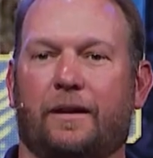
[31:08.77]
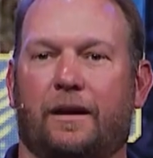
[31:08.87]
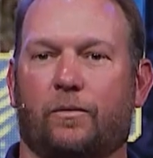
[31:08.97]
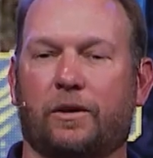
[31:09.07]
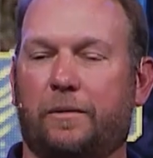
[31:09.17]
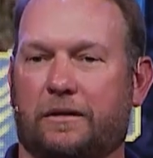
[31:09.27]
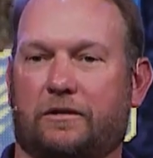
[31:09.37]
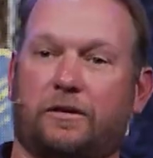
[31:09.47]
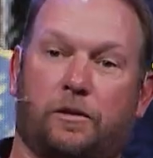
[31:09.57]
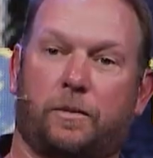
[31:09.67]
Uh, we're going to be at
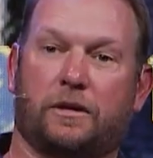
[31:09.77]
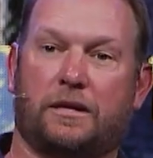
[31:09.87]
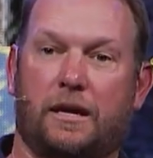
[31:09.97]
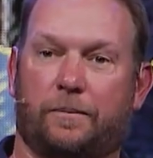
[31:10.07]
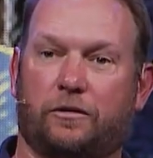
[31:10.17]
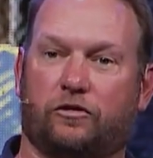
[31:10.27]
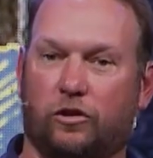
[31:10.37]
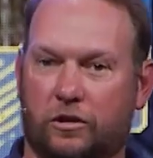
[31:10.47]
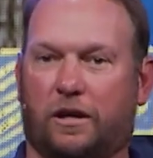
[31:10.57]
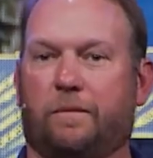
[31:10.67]
the South Park campus, so
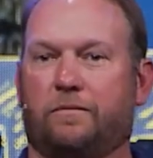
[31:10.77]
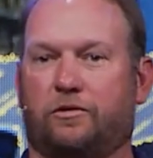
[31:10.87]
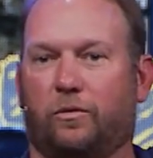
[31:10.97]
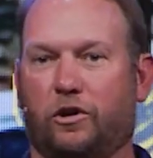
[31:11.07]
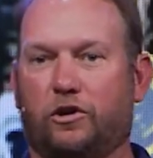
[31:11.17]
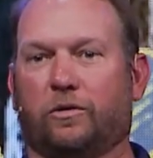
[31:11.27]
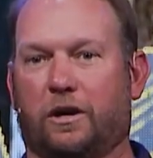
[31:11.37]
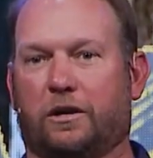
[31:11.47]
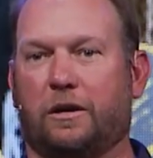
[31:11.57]
don't come to where you are.